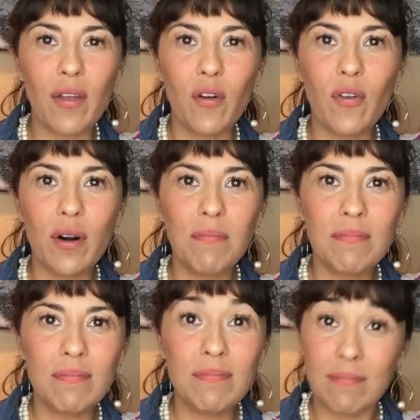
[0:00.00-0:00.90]
over,
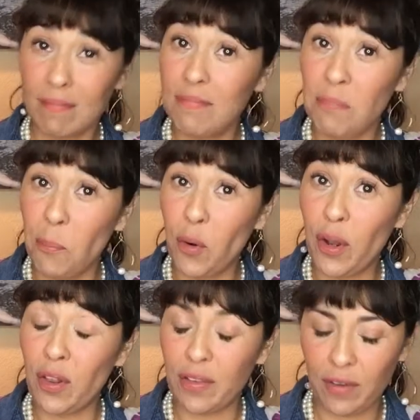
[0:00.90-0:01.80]

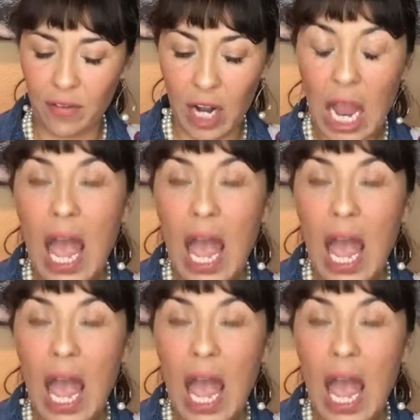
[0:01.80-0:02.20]
boileth over.